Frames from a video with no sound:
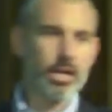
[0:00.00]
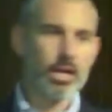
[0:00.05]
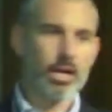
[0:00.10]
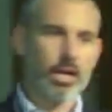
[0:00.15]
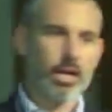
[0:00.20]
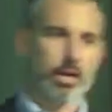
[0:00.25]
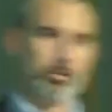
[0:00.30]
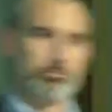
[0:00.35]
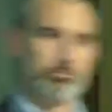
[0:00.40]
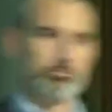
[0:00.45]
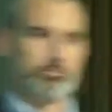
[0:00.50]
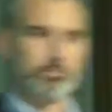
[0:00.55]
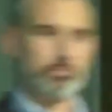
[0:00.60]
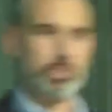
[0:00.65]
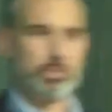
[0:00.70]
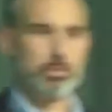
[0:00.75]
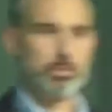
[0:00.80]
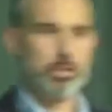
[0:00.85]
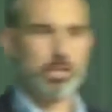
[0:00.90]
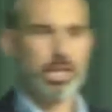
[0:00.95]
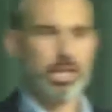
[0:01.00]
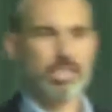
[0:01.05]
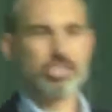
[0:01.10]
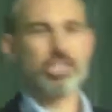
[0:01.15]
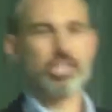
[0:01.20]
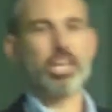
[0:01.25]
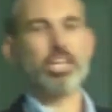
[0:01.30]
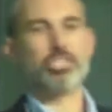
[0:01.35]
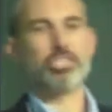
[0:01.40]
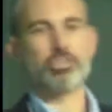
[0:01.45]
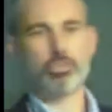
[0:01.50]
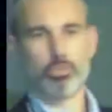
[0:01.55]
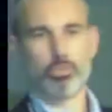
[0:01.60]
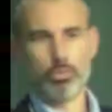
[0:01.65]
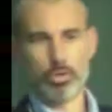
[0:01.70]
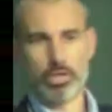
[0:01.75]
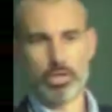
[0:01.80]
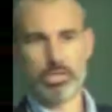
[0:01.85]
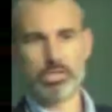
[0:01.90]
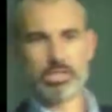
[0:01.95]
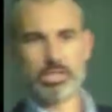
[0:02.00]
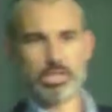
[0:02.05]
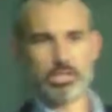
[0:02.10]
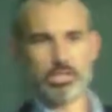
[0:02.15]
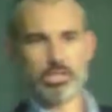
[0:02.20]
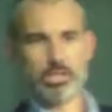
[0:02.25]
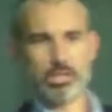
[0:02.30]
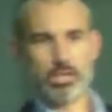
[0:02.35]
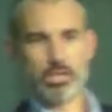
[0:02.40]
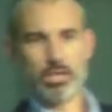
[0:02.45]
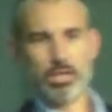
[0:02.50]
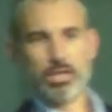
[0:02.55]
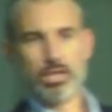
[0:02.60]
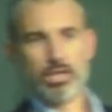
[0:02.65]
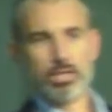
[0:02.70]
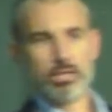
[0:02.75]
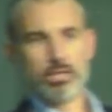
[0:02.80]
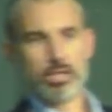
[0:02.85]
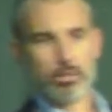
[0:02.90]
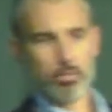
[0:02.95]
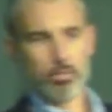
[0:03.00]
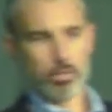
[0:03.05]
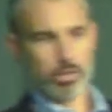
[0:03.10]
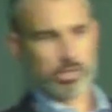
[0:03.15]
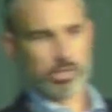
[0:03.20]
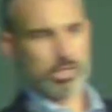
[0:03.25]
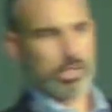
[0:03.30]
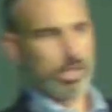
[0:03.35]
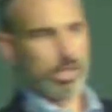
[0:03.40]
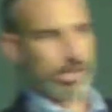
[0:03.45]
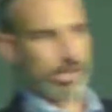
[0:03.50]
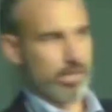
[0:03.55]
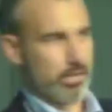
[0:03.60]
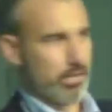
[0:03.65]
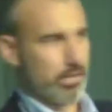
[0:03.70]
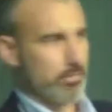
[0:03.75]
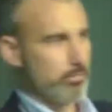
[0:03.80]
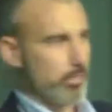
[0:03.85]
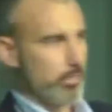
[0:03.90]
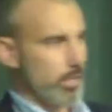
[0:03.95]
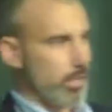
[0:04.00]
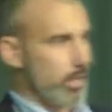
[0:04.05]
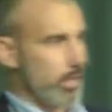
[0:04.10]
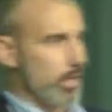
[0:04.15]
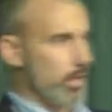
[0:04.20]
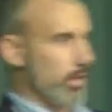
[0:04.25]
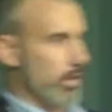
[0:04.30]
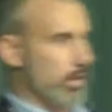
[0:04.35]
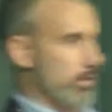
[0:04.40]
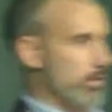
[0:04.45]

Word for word: um, educational organization that works on uh,